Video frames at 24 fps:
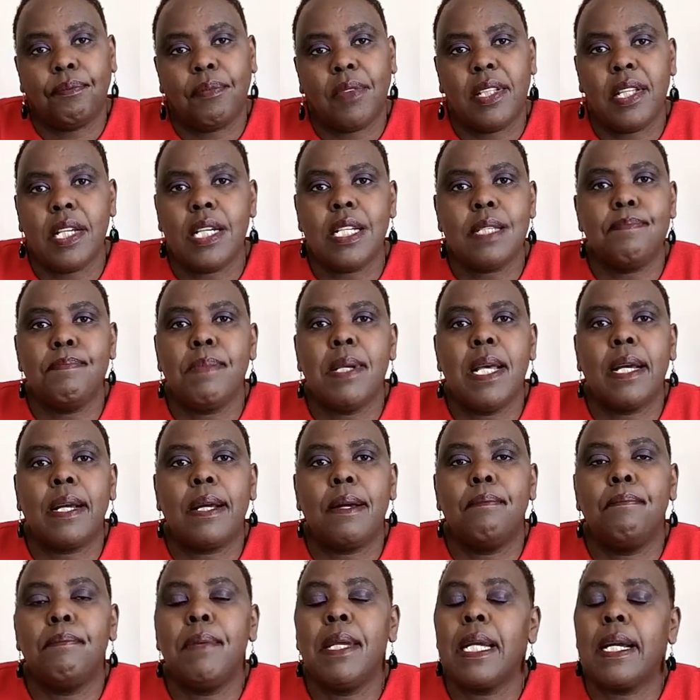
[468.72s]
Just
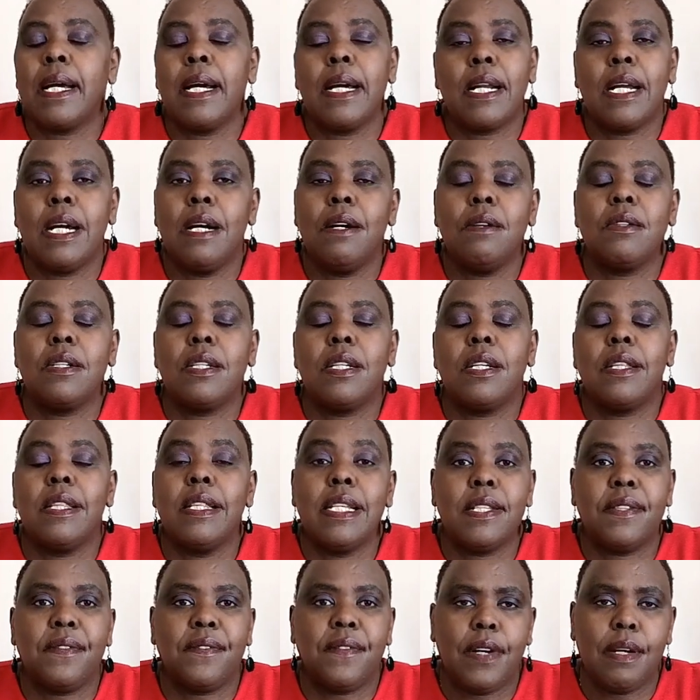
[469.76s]
being around
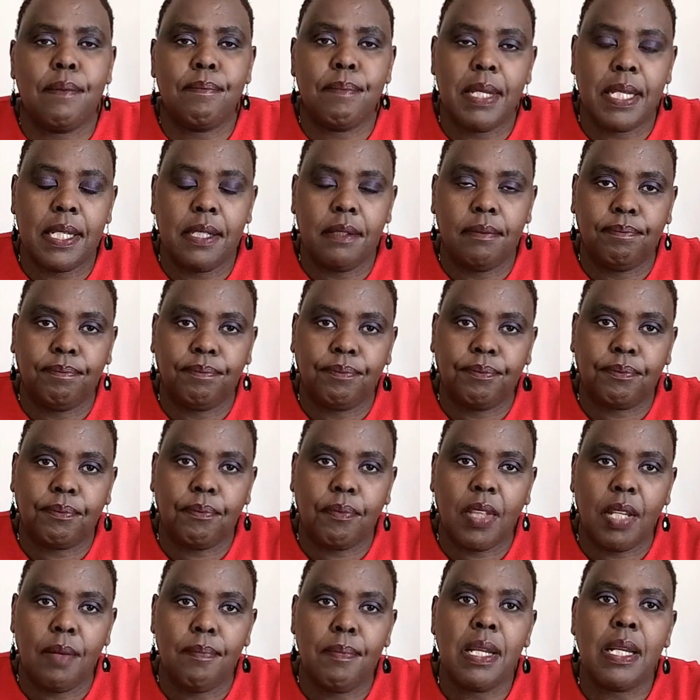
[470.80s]
this family,
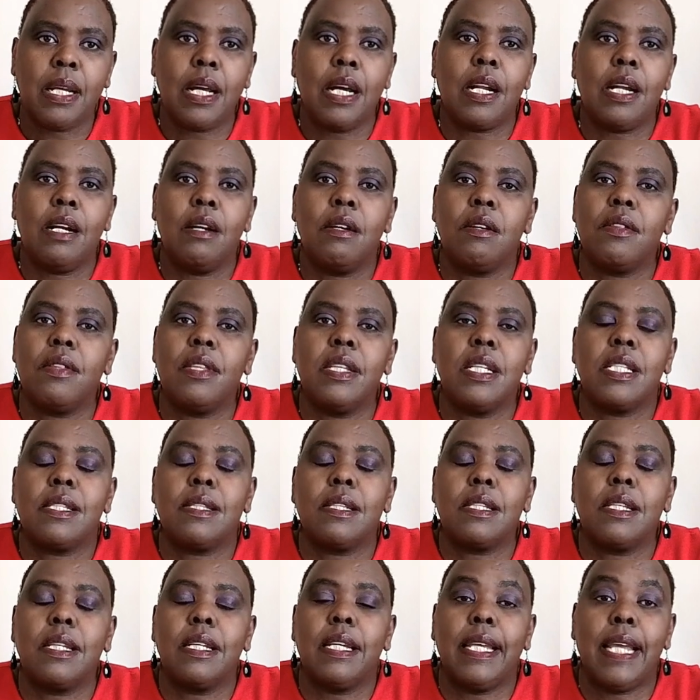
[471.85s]
being around these
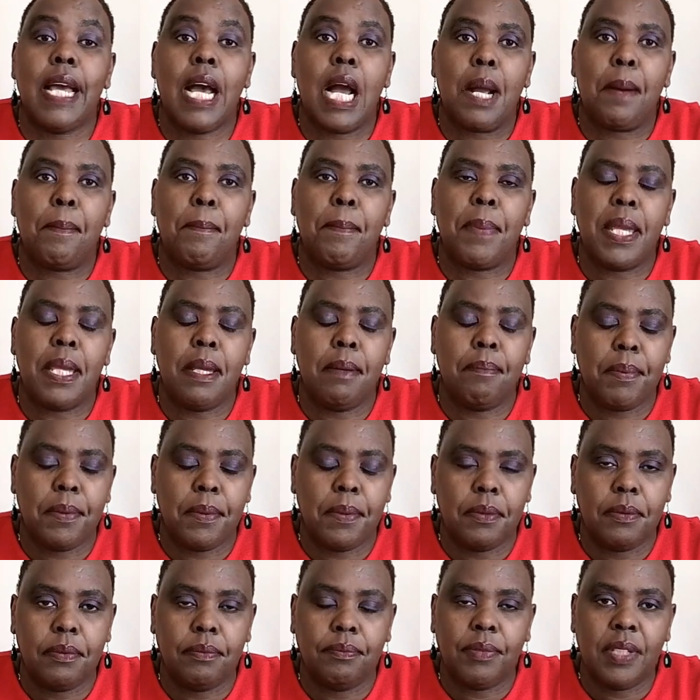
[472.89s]
young
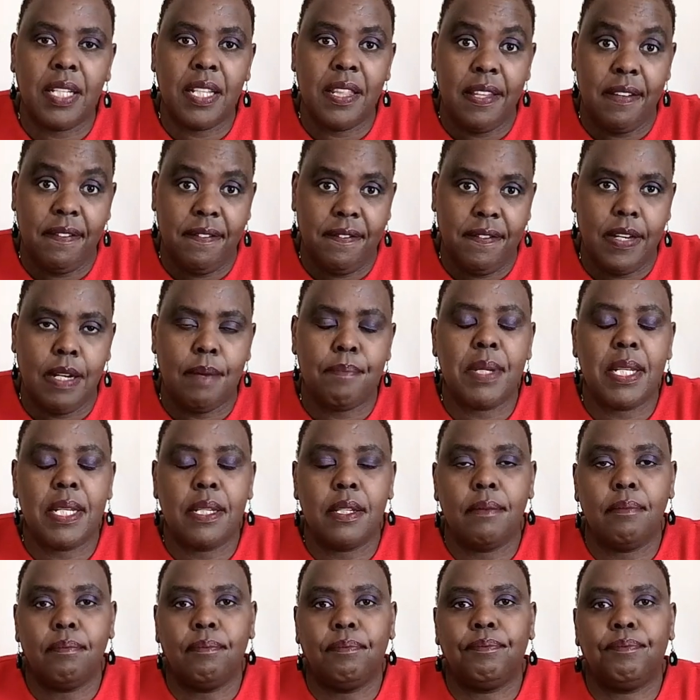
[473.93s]
people in the
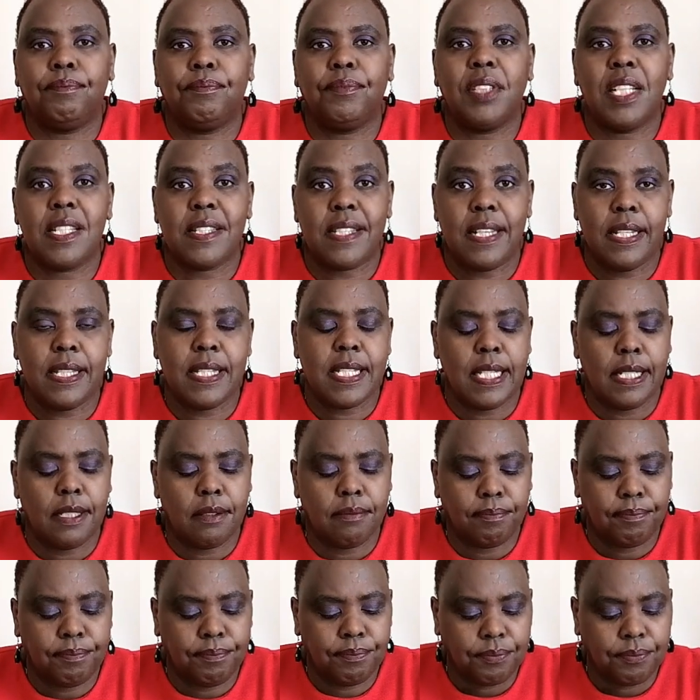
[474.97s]
family setting.